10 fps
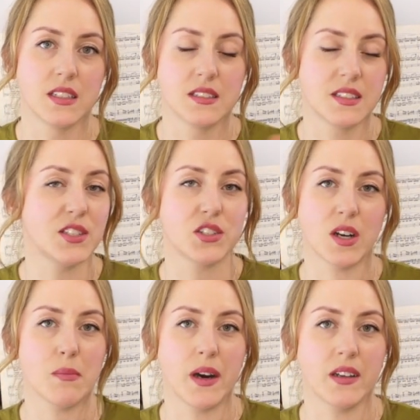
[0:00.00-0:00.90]
C
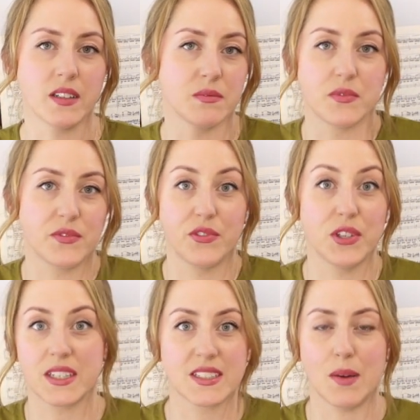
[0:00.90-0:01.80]
sharp minor. For
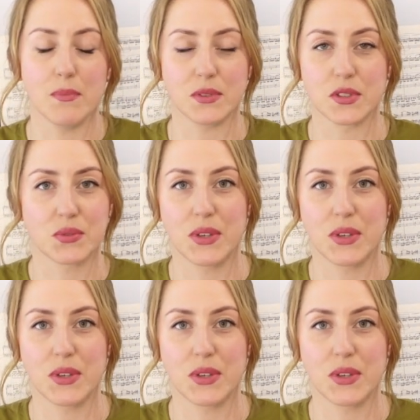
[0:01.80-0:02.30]
example, just